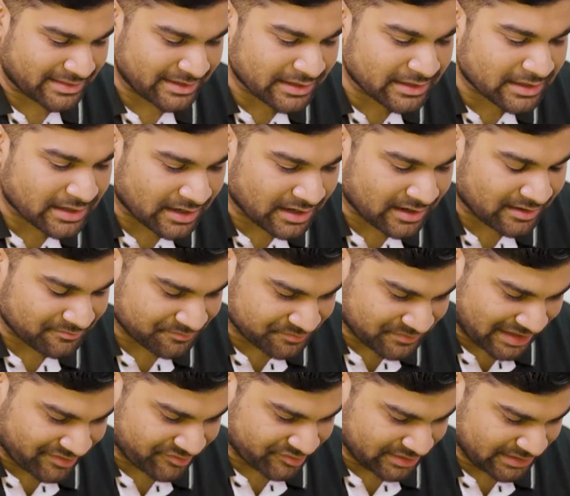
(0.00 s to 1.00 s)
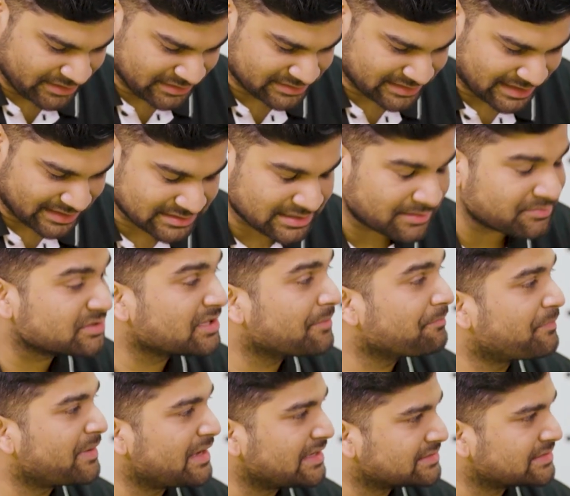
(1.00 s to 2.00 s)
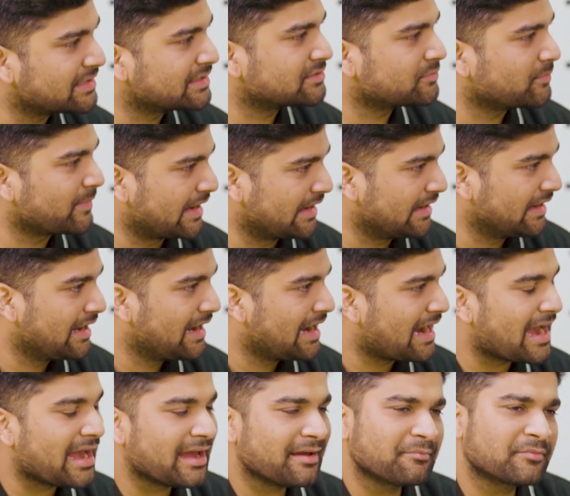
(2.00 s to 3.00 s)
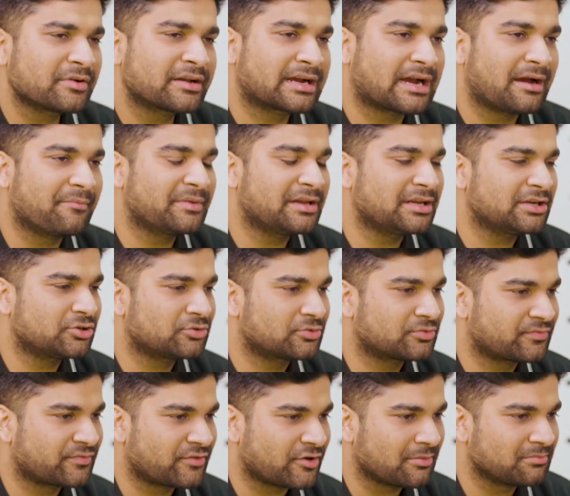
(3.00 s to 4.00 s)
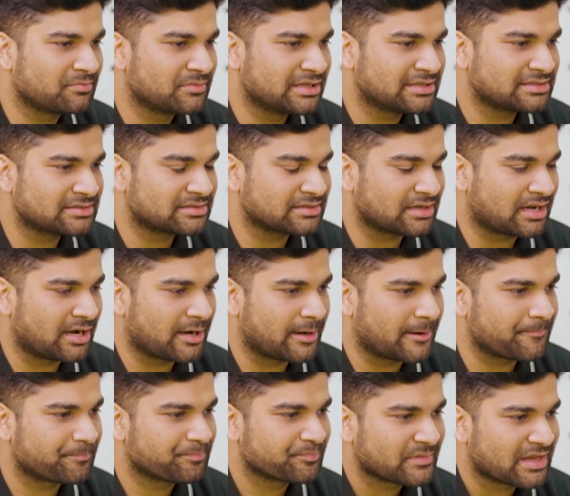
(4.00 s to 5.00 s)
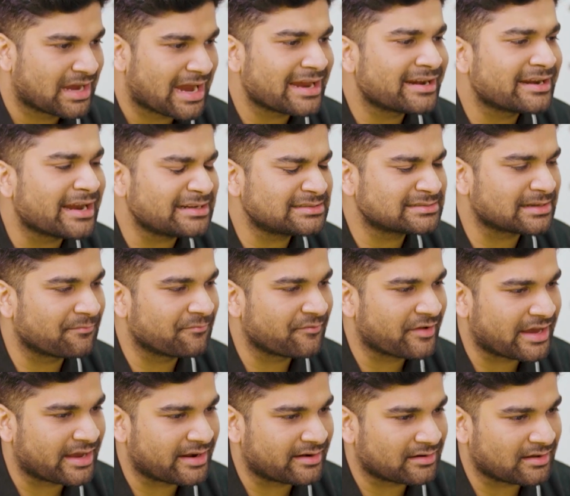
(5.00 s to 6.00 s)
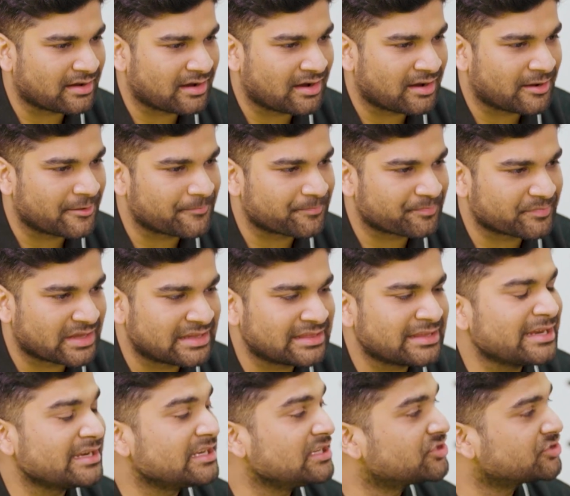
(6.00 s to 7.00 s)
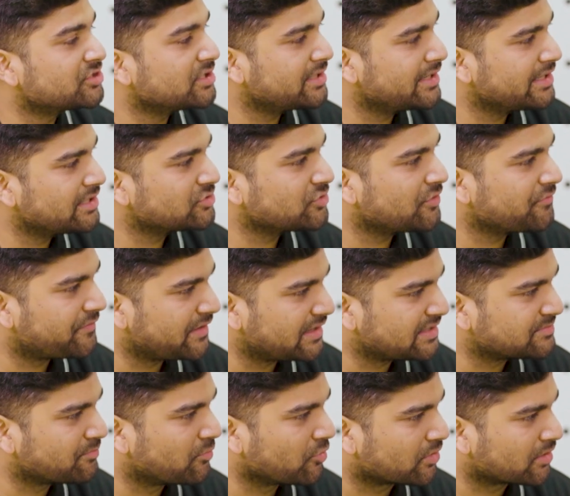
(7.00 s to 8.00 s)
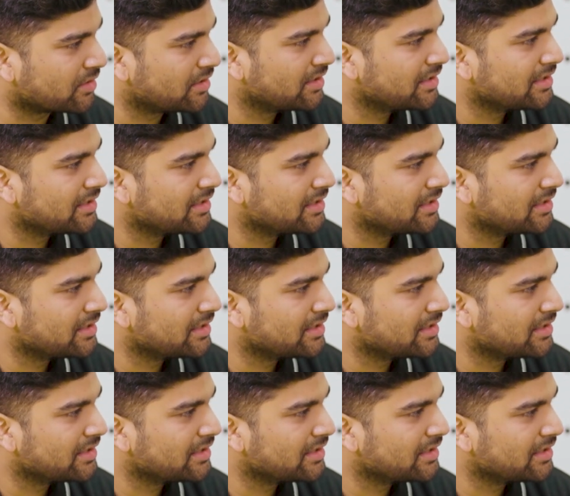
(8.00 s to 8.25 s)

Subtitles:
think that really sets up the basics well. I am coming from this, I read somewhere in the initial days of Facebook,